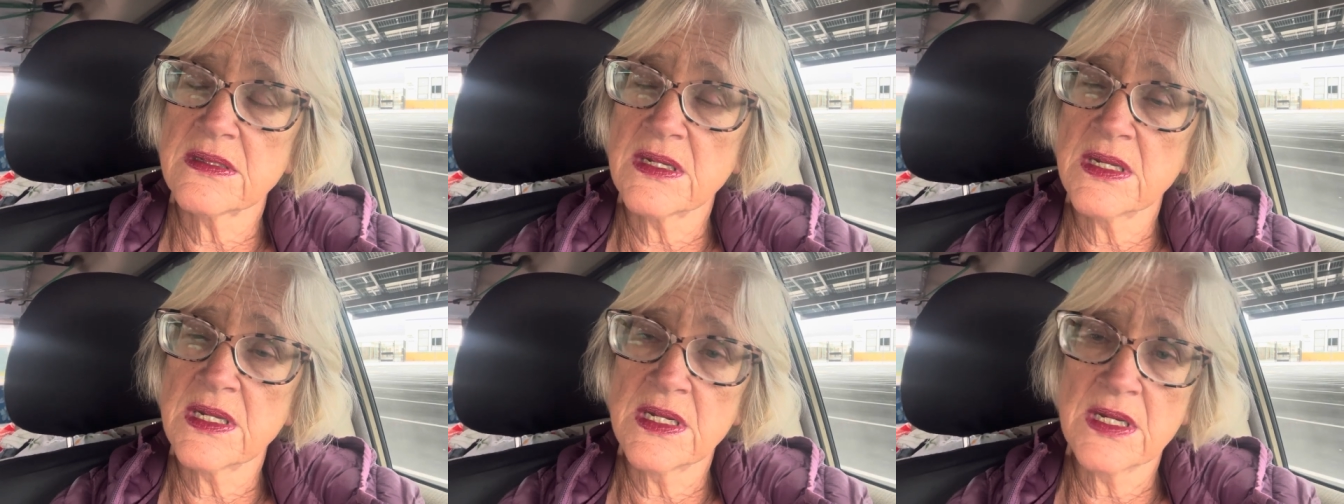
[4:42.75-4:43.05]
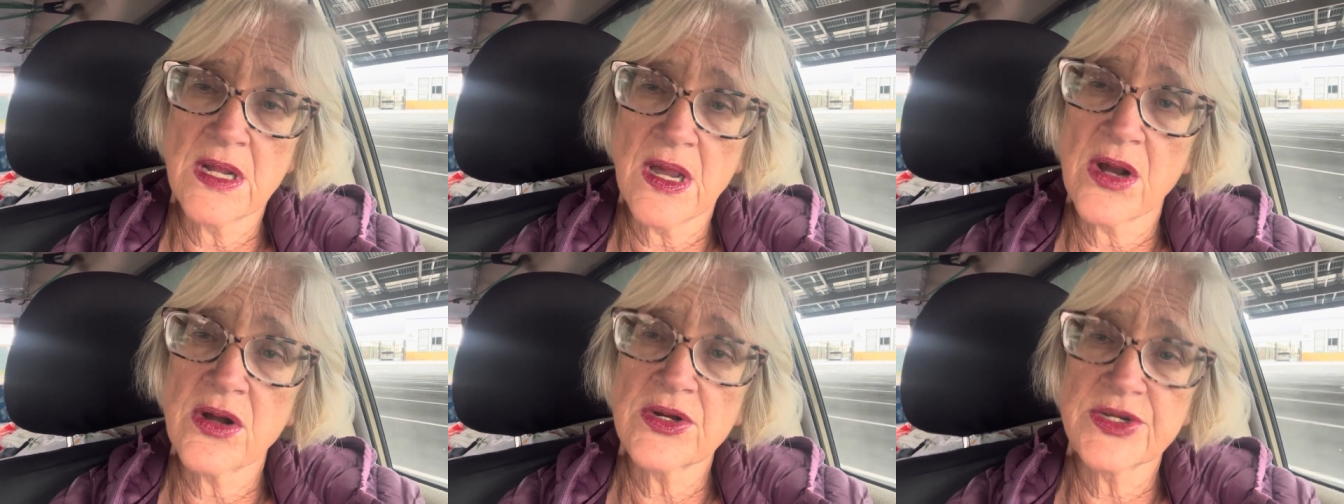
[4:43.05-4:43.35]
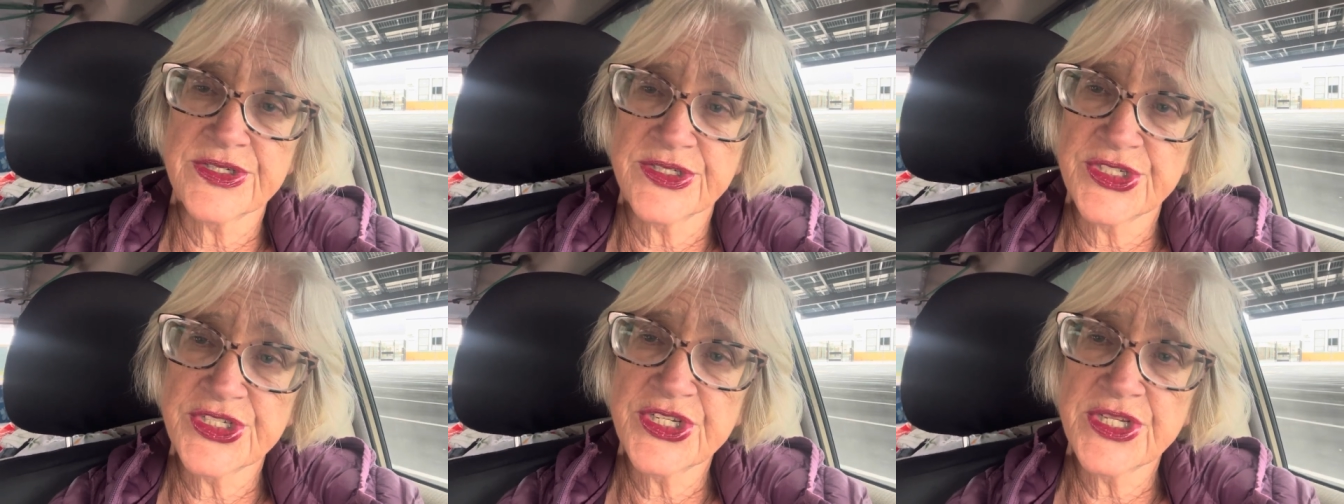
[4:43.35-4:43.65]
an
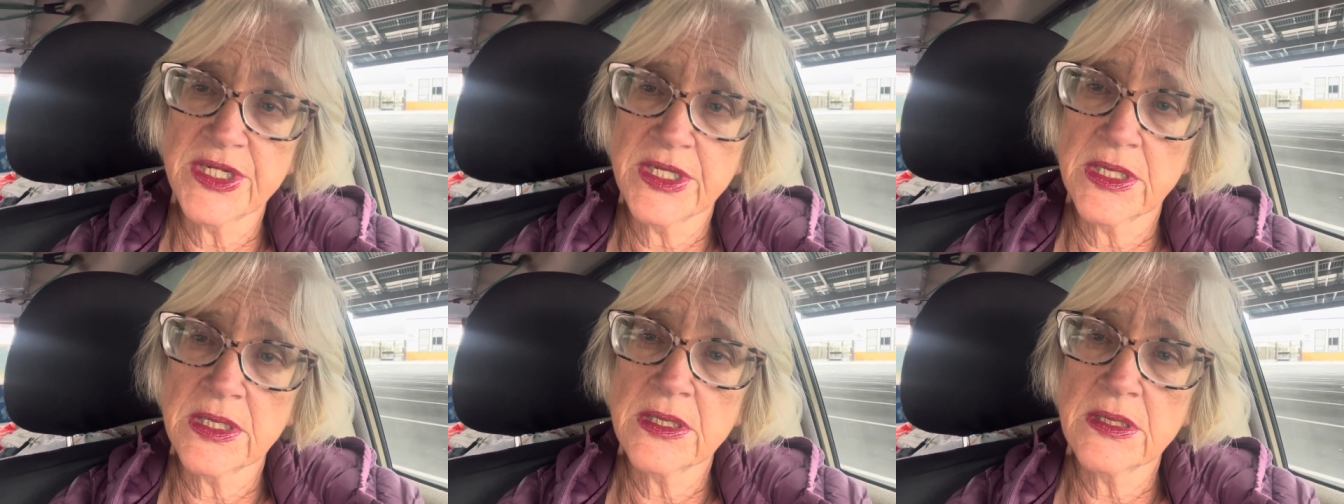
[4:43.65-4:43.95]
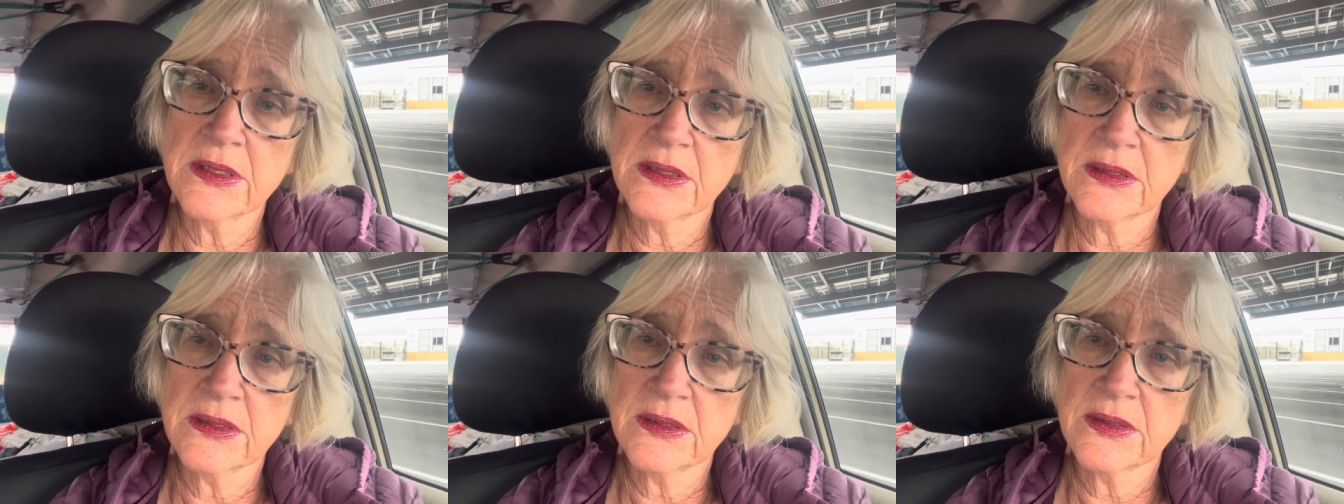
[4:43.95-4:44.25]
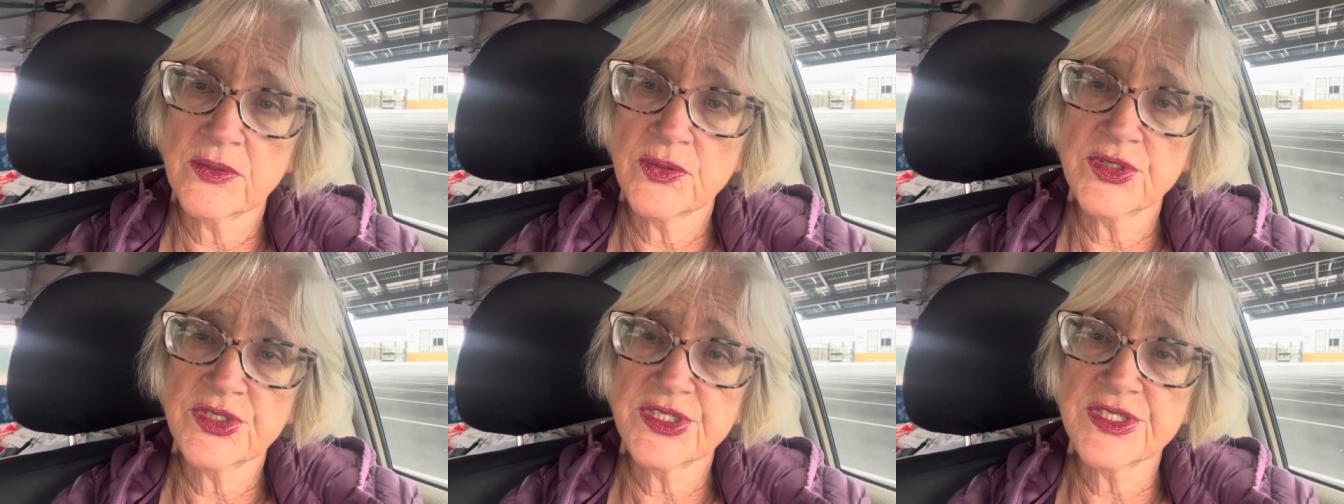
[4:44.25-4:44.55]
arancini
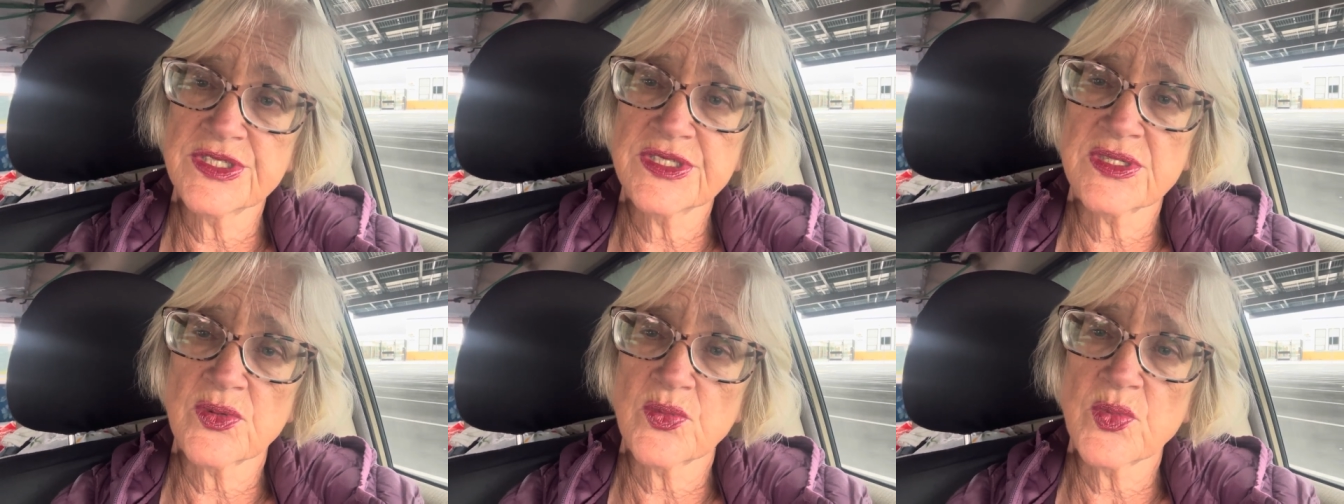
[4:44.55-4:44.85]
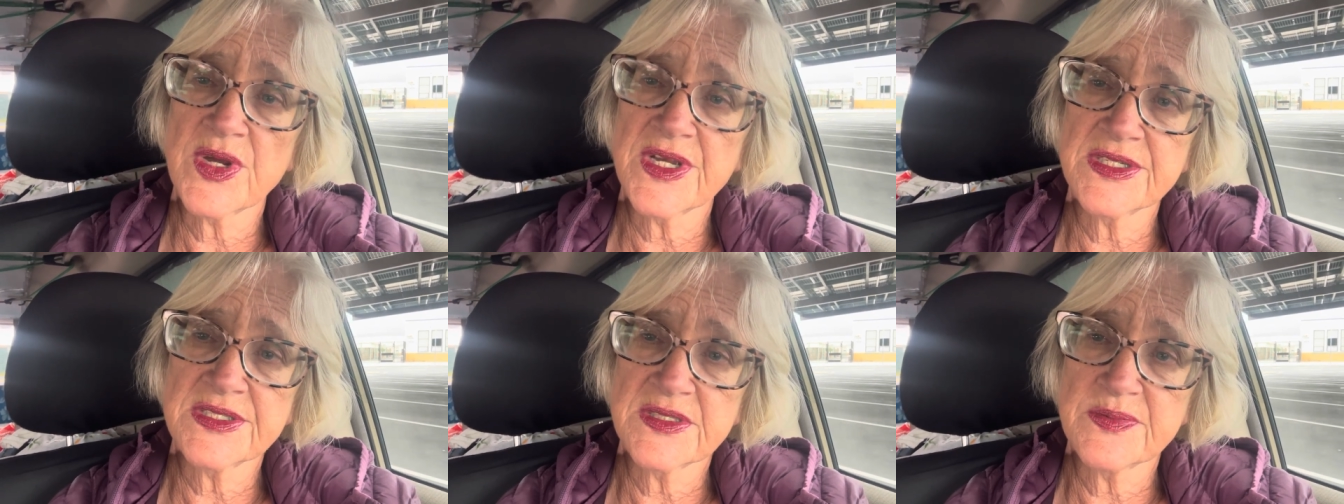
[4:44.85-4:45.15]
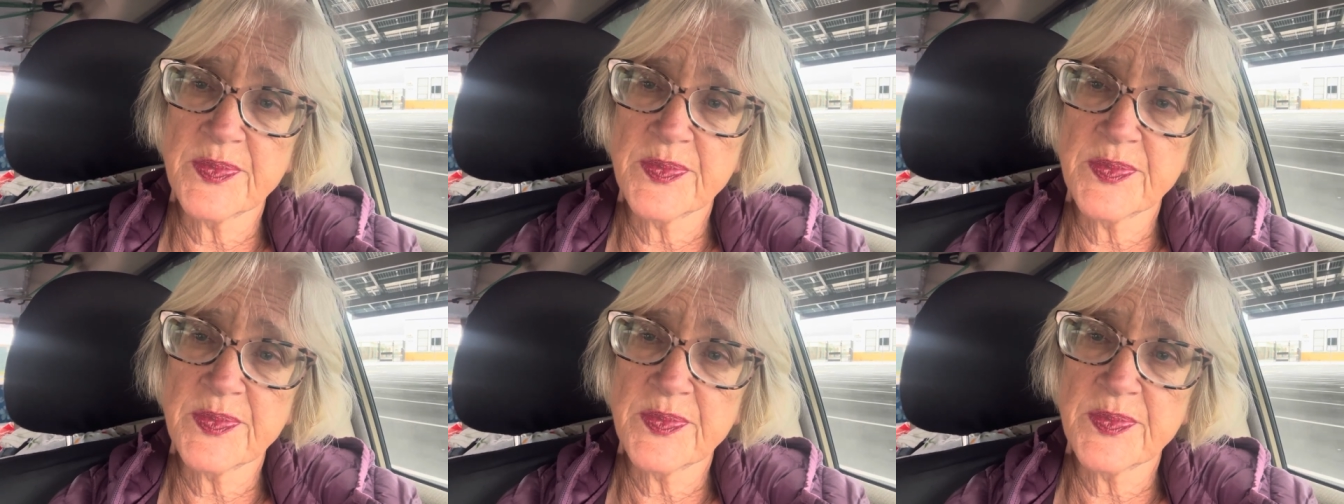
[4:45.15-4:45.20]
which is a rice